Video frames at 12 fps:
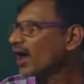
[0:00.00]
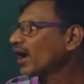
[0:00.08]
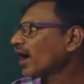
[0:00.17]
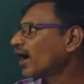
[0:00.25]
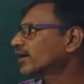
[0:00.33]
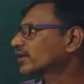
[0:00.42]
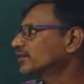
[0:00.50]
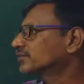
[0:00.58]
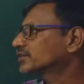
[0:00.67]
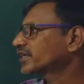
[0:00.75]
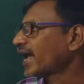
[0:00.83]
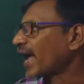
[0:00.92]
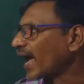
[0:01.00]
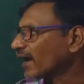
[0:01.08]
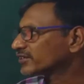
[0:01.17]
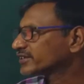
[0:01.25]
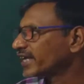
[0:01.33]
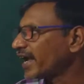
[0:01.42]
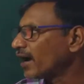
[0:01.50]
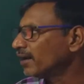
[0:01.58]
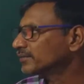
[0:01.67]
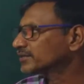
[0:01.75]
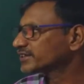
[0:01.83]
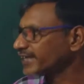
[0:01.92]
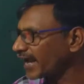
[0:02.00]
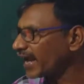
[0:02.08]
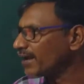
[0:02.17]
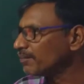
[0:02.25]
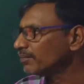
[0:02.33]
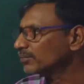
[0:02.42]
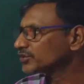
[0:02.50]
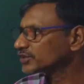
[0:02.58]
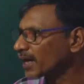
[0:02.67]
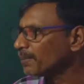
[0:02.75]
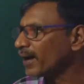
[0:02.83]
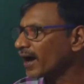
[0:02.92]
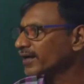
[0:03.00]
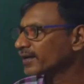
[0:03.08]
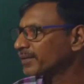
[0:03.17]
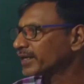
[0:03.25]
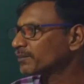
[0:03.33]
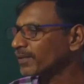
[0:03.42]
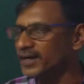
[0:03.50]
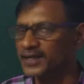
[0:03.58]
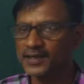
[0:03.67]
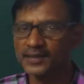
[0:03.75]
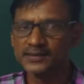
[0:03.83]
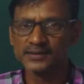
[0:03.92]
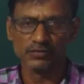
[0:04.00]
atoms have same subatomic particles?